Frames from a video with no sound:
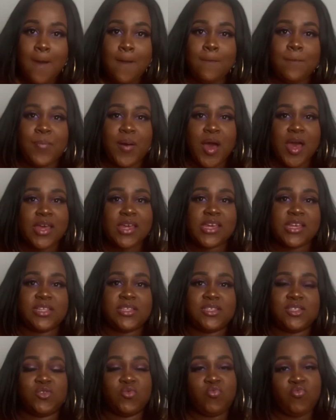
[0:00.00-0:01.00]
But
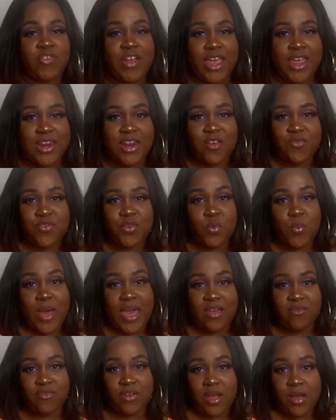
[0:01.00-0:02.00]
it's Ray Nephew
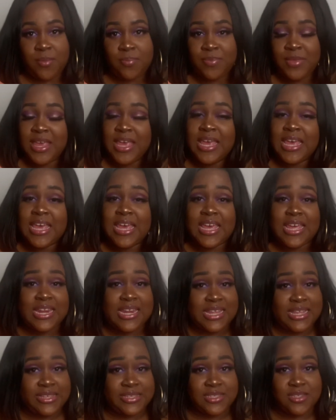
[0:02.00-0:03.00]
white rum. It
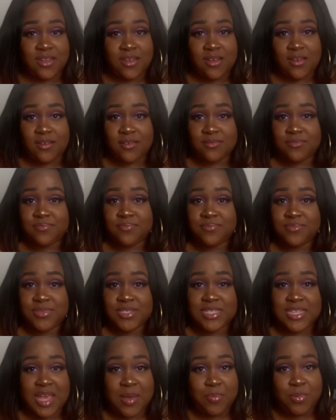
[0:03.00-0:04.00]
is a
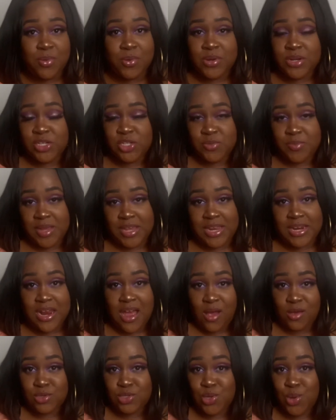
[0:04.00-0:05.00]
staple in a Jamaican
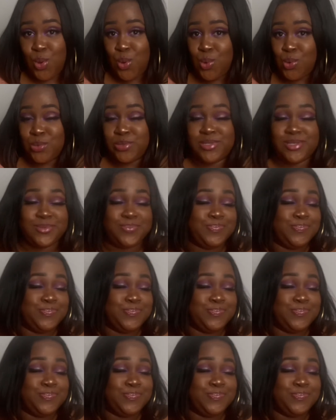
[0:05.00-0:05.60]
household,